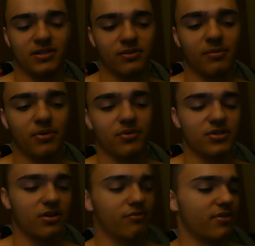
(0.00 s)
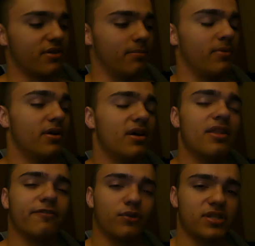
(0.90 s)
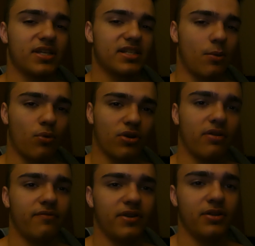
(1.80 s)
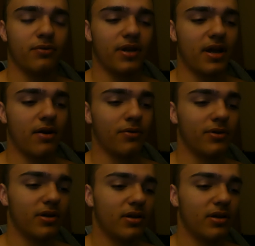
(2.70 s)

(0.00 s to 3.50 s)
So let me go ahead and start off with the first thing is I'm working on a video right now.